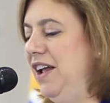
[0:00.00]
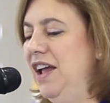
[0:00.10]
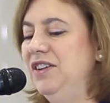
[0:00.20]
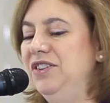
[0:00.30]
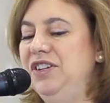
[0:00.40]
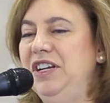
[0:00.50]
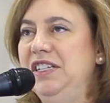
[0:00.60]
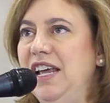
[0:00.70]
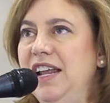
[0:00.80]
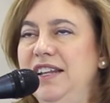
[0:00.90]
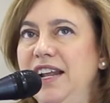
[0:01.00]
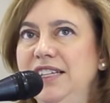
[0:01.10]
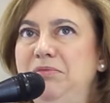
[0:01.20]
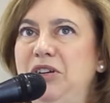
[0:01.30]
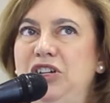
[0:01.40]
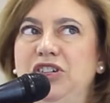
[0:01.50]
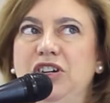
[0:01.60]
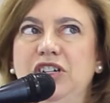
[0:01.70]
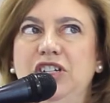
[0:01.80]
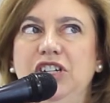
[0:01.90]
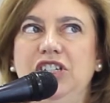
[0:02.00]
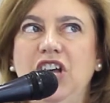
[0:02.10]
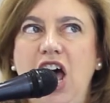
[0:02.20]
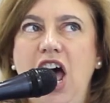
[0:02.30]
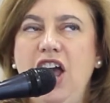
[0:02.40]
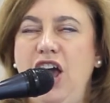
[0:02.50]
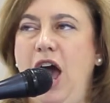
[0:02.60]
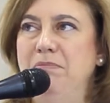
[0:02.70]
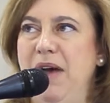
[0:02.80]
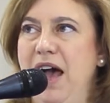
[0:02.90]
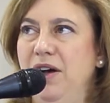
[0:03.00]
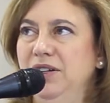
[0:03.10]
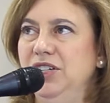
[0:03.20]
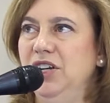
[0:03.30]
she said, let's be sure to talk about